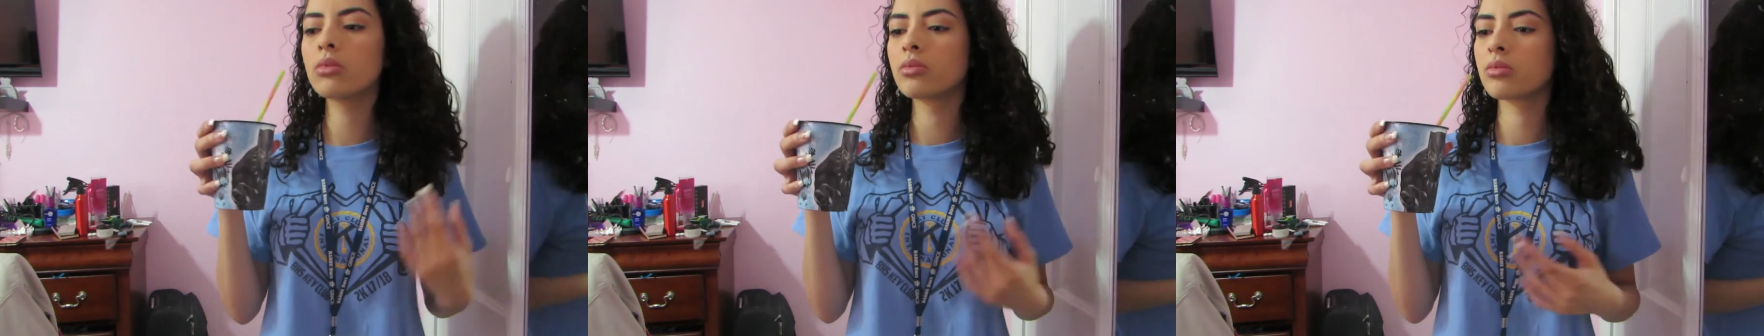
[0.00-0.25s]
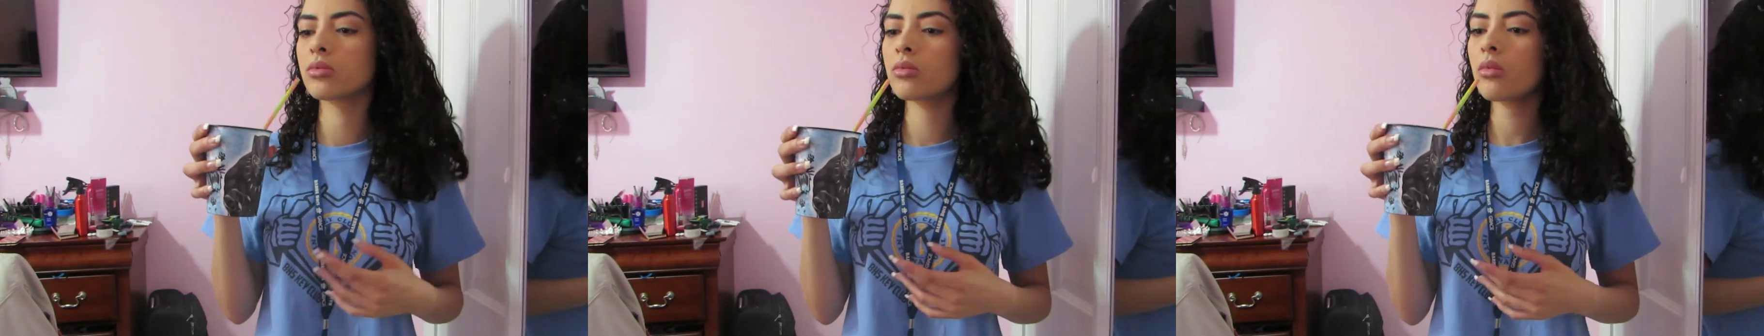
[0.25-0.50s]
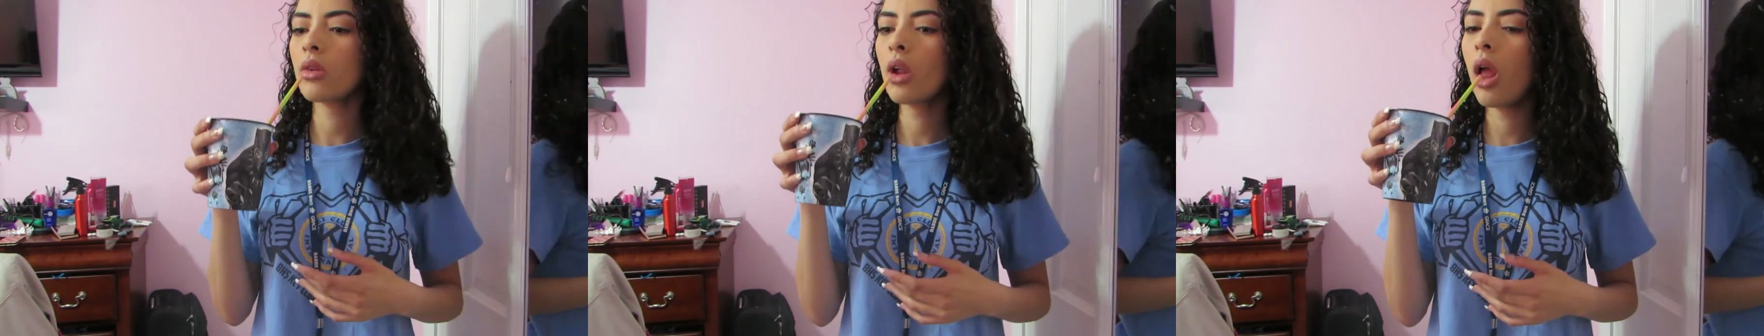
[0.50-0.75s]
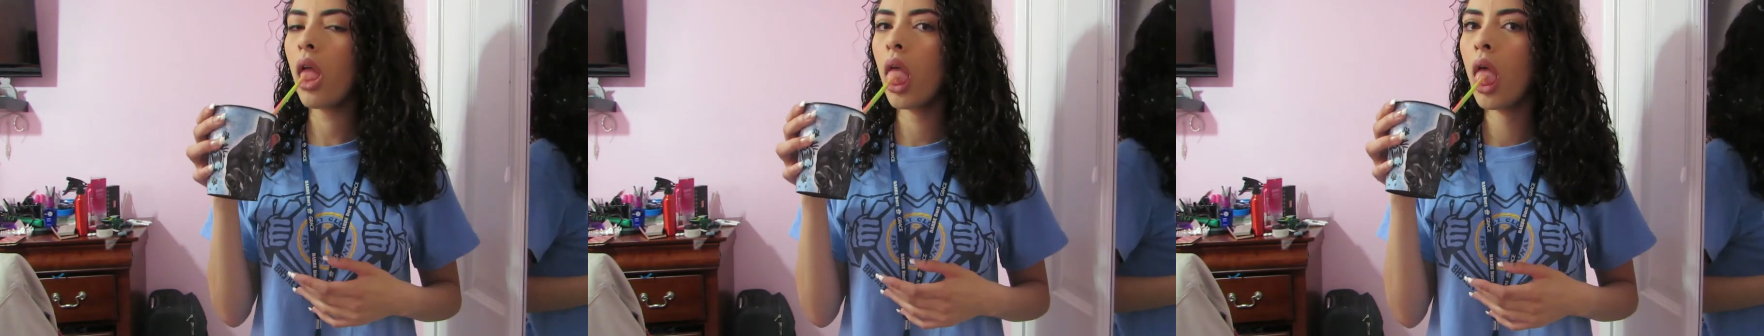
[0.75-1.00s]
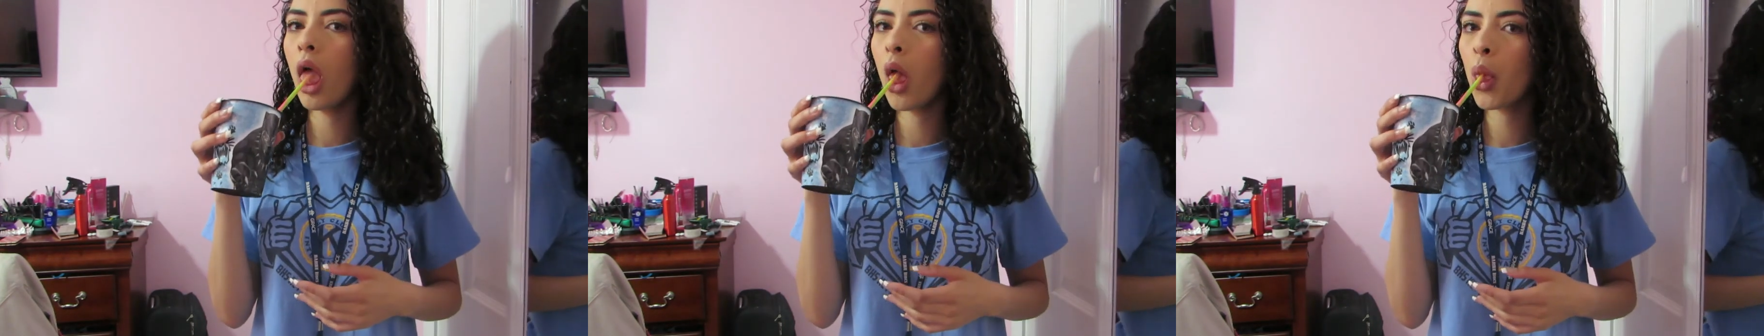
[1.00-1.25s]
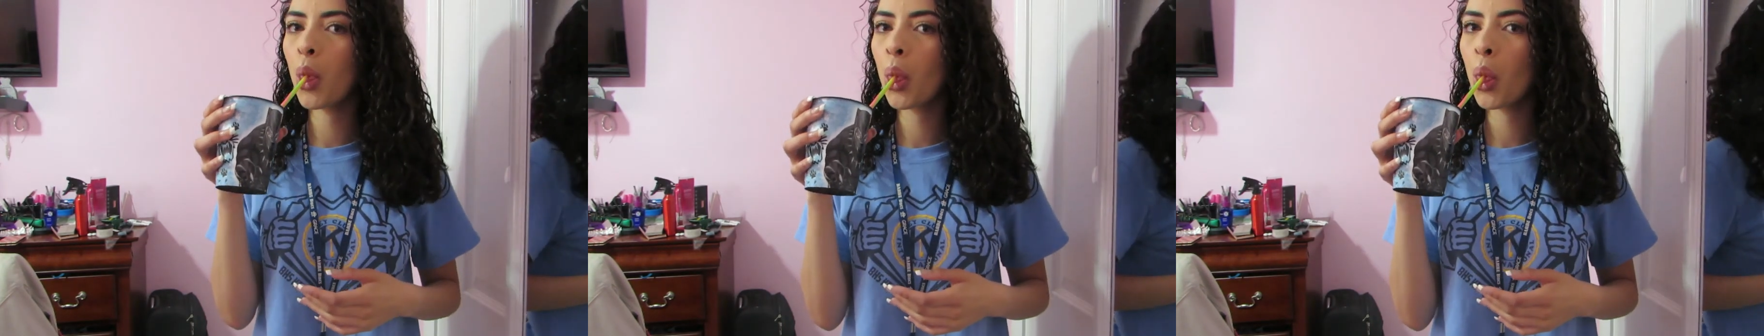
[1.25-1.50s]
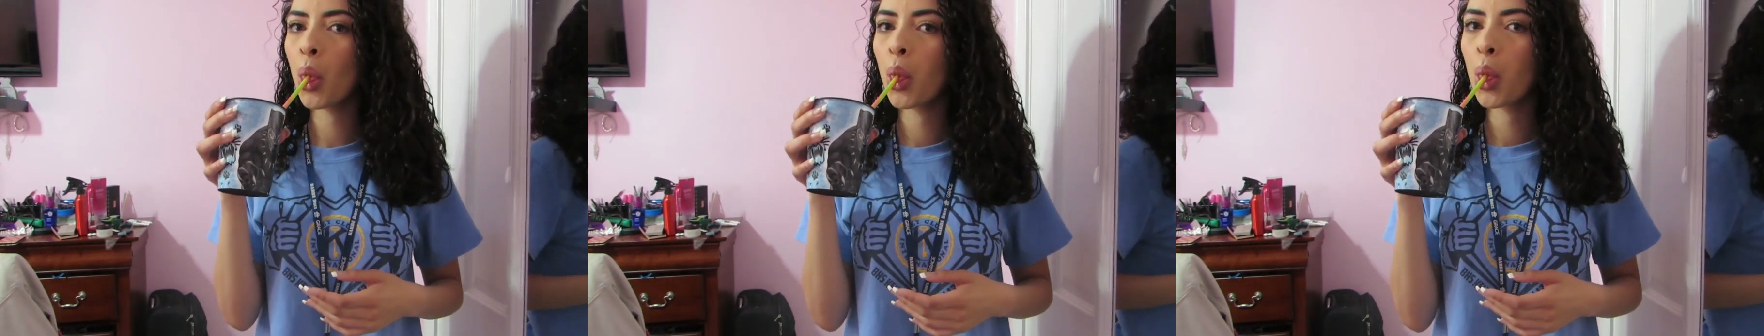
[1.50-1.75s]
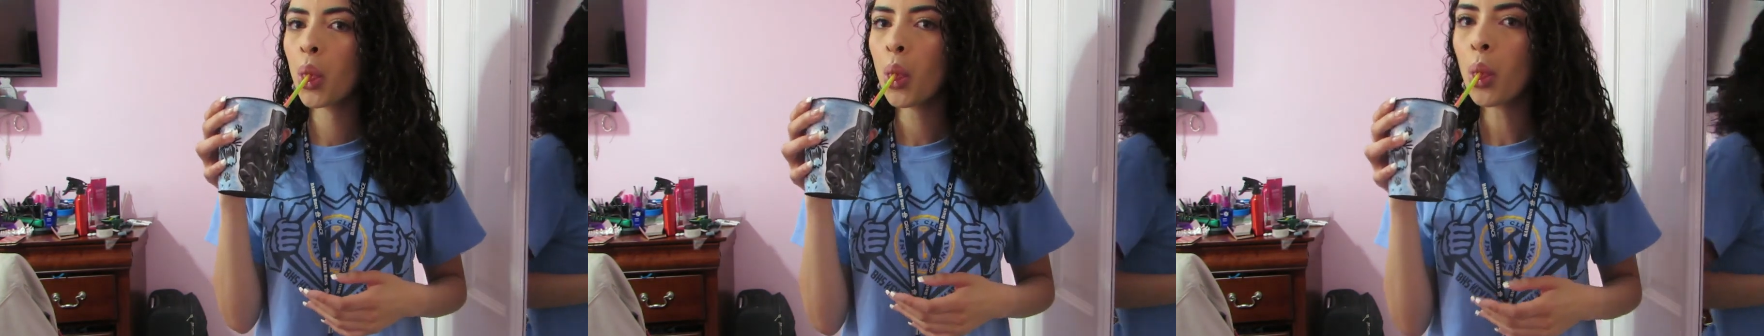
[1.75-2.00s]
Yeah, girl, you cute
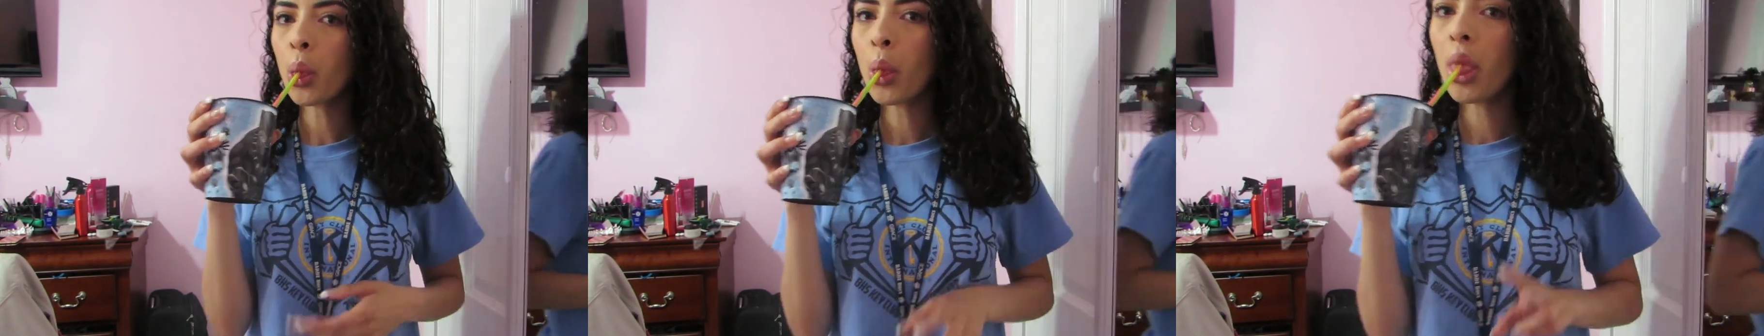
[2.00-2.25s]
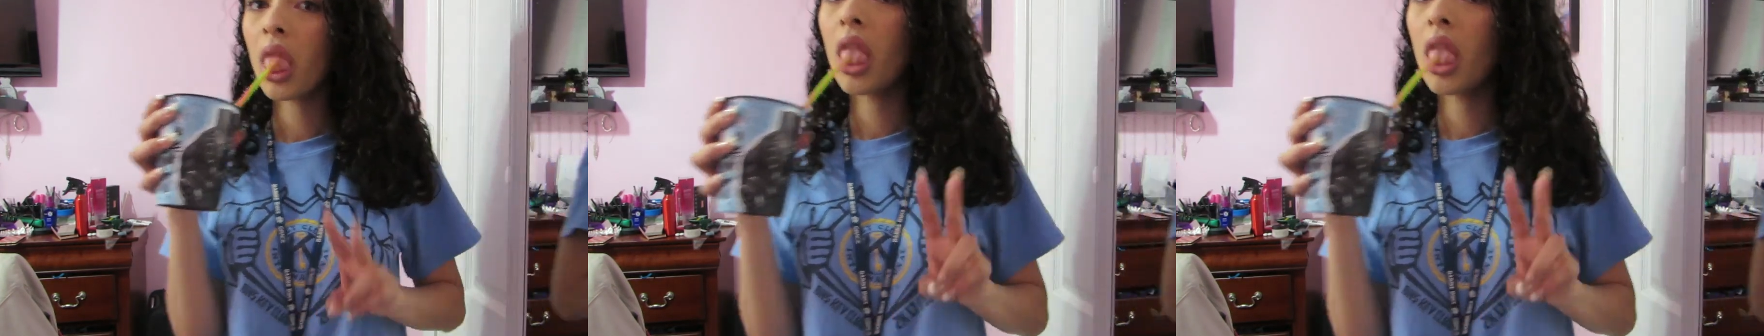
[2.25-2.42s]
girl.